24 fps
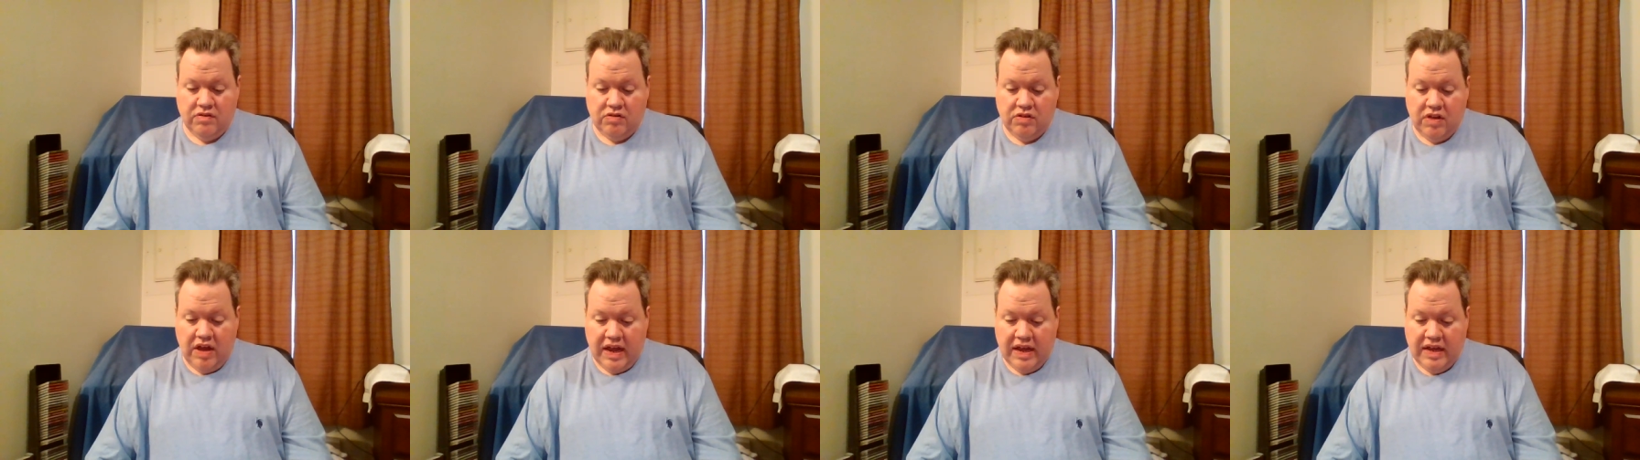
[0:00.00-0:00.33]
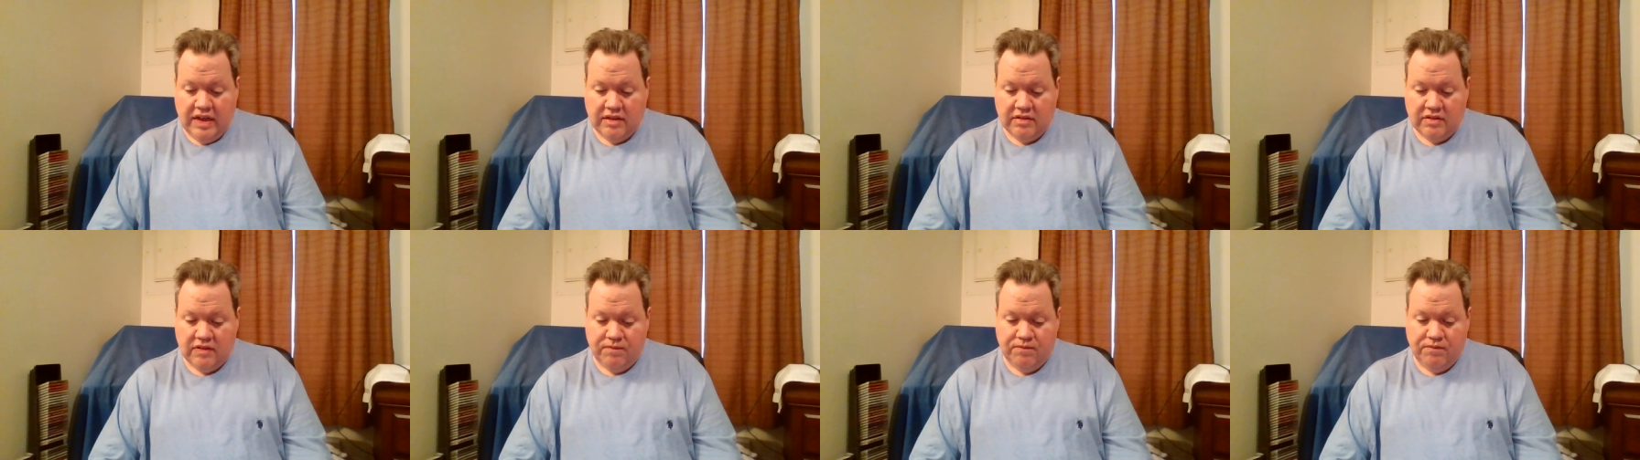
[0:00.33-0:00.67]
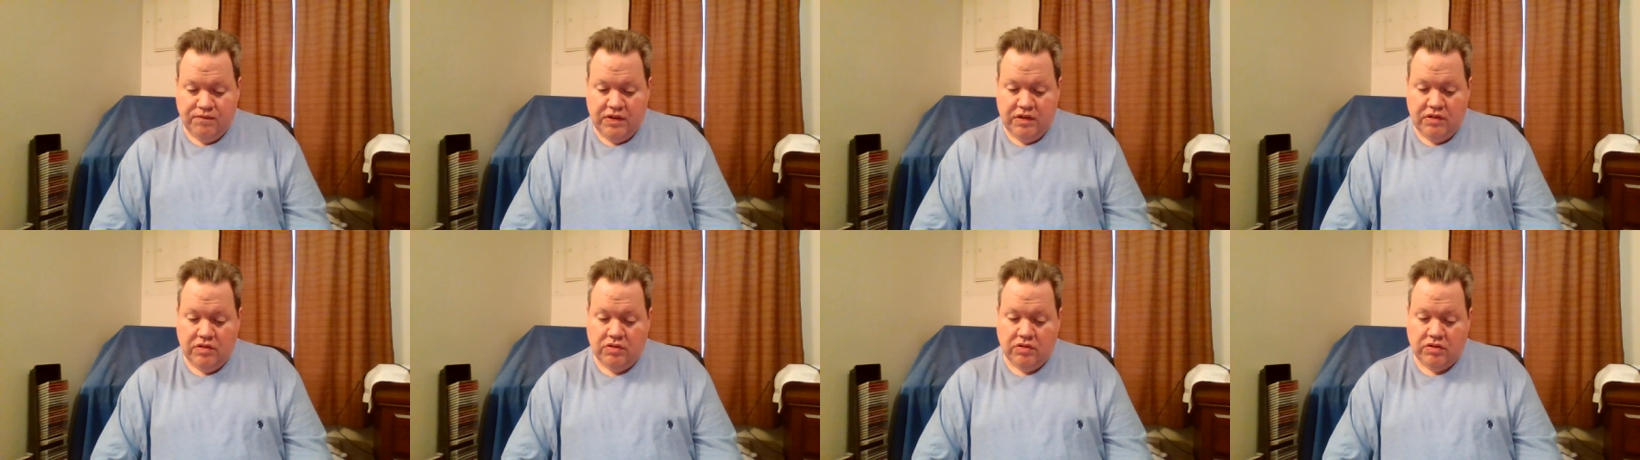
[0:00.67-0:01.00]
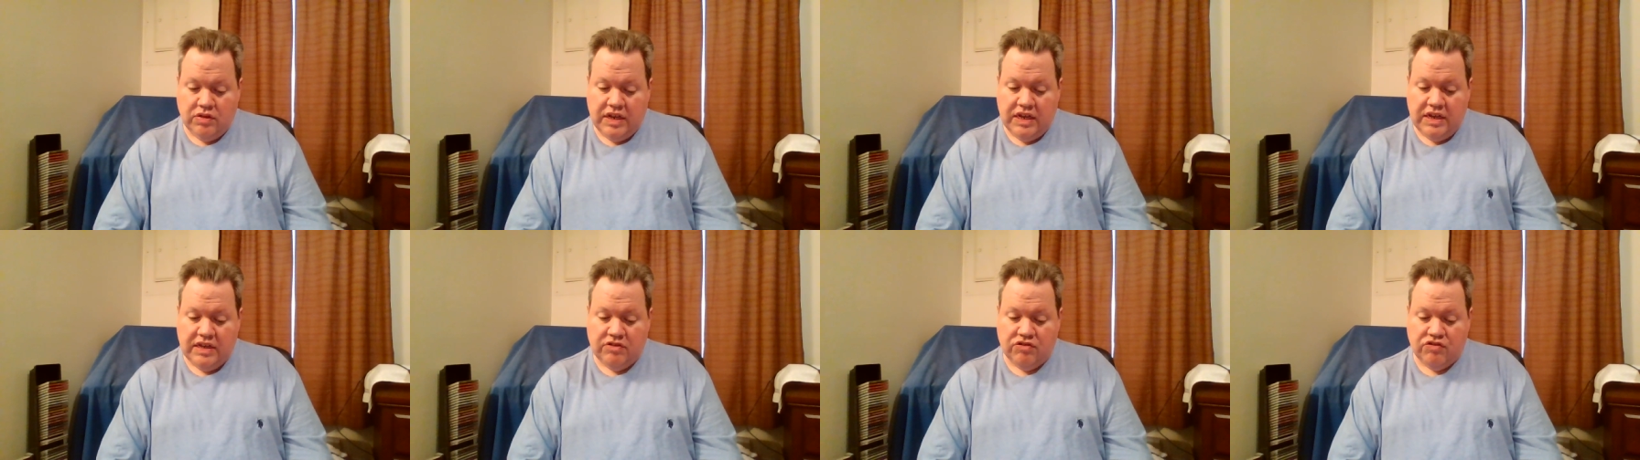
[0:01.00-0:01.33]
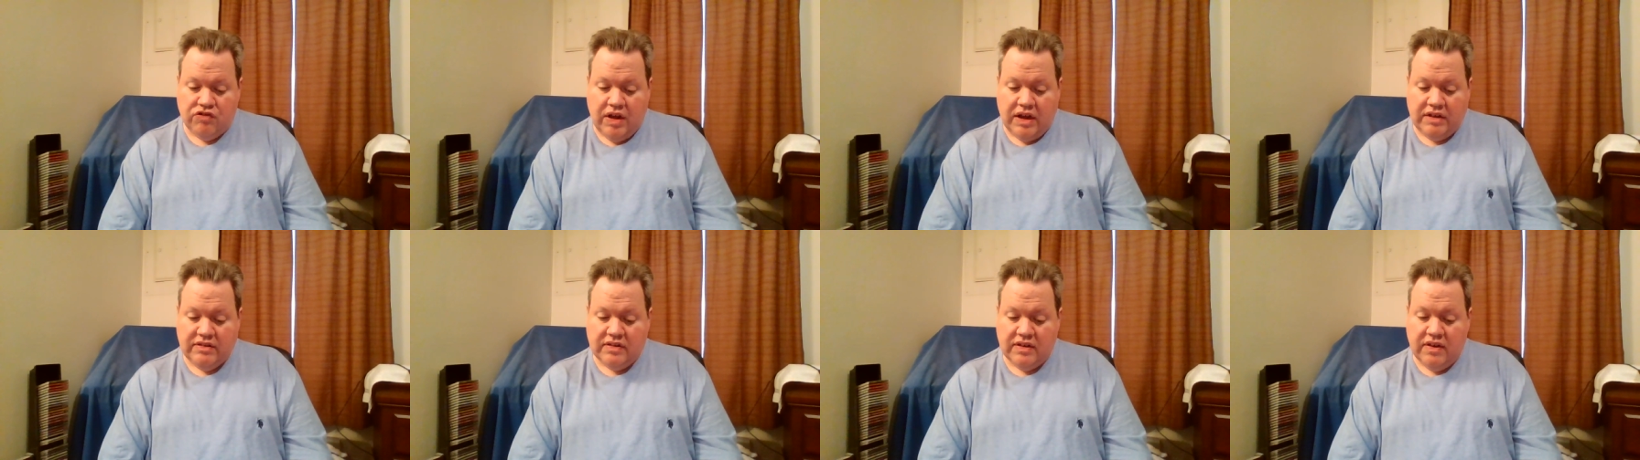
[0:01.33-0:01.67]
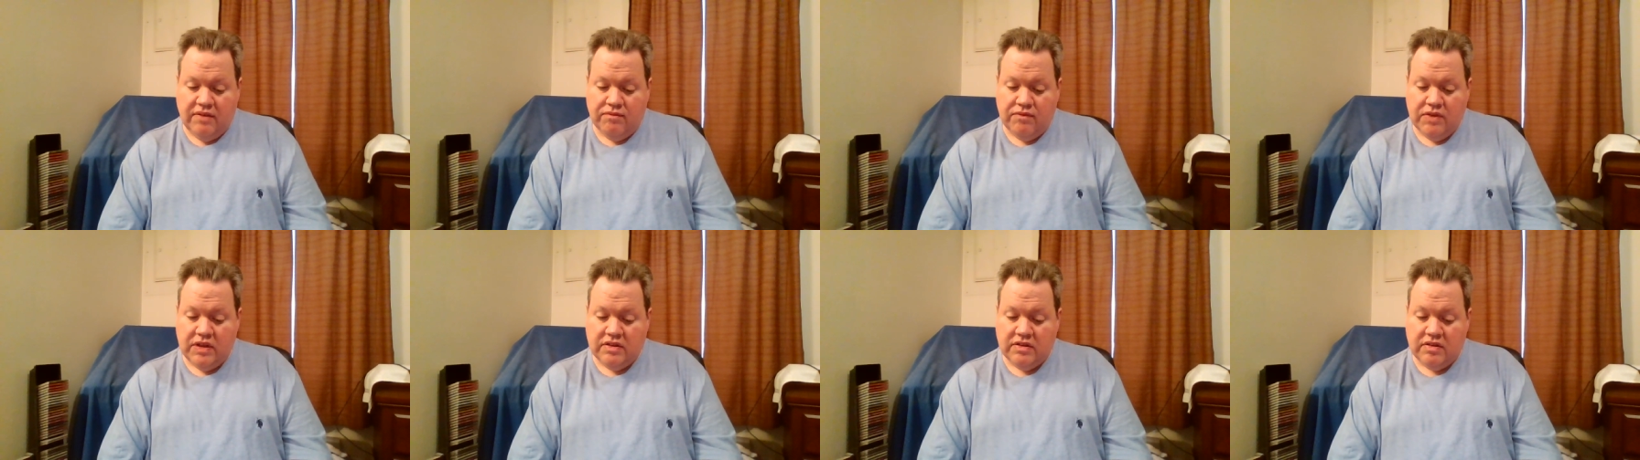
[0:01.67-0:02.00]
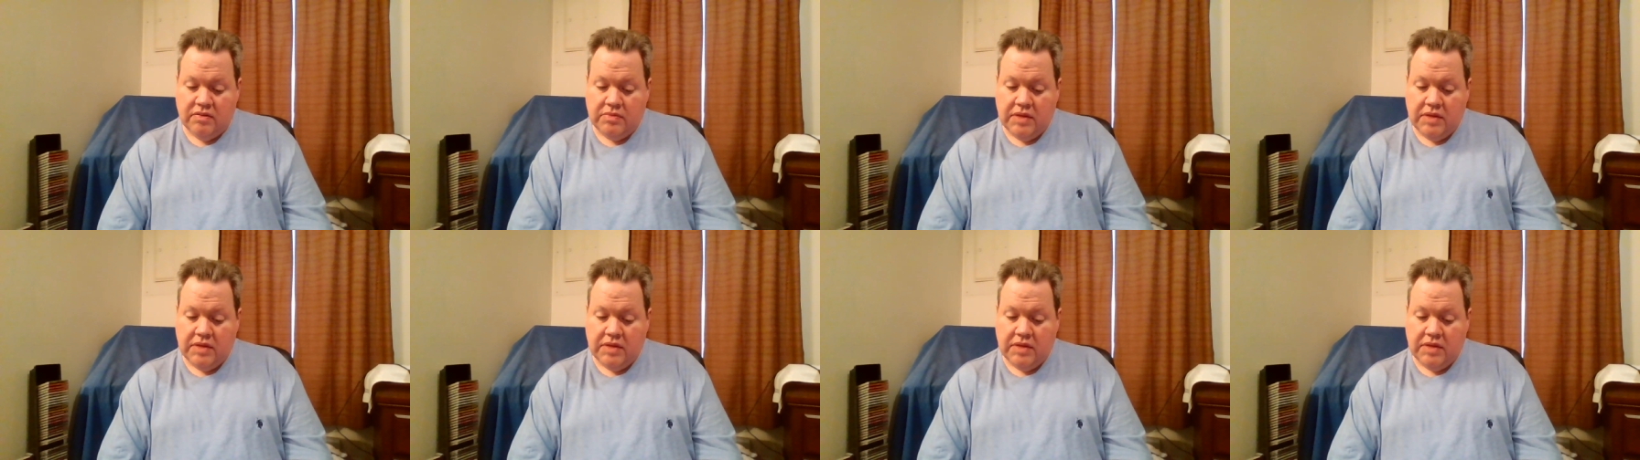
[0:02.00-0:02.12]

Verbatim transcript: Linus Fuelly tries to convince